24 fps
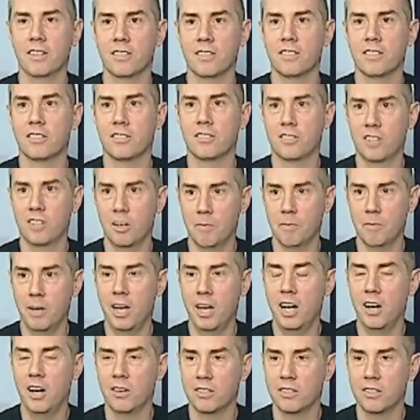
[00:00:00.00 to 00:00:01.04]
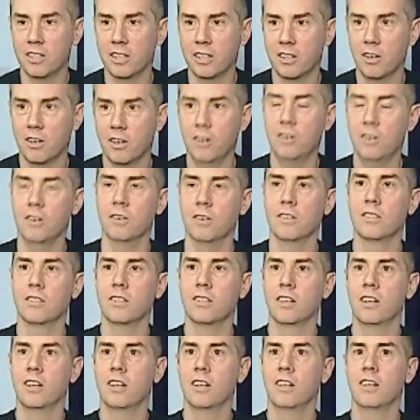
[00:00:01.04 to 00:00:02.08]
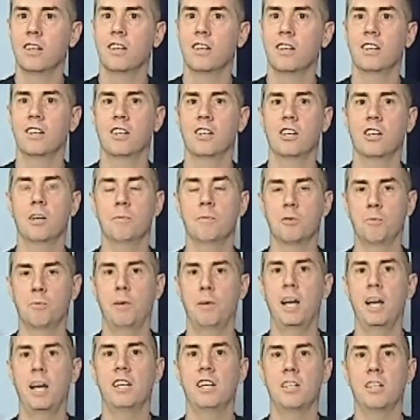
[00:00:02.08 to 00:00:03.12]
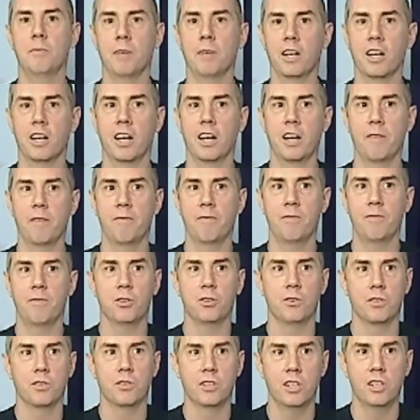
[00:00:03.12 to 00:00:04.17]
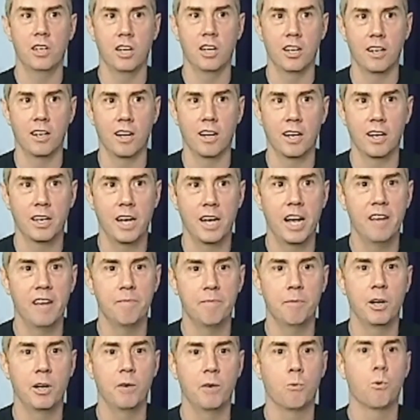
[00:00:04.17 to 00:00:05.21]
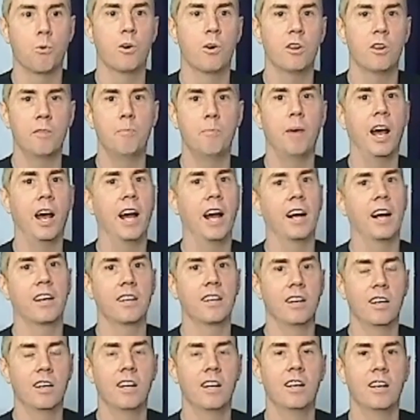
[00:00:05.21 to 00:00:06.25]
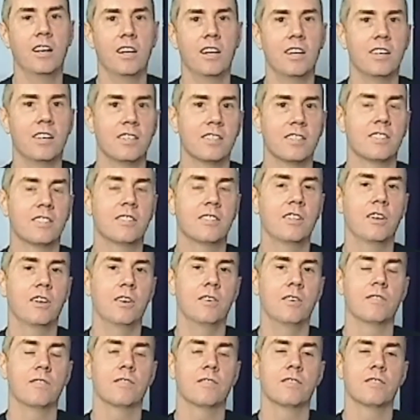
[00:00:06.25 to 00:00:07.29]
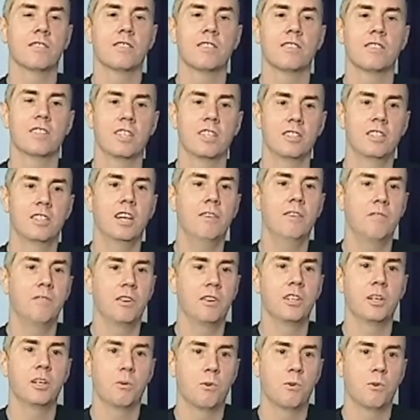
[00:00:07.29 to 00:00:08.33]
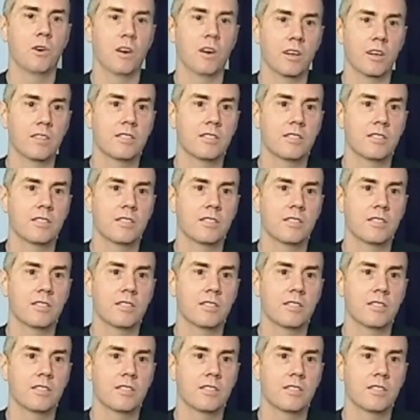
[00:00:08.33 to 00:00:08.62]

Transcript: somehow it's like, oh, it comes back to me and I feel good. I have my worth back. So it definitely works.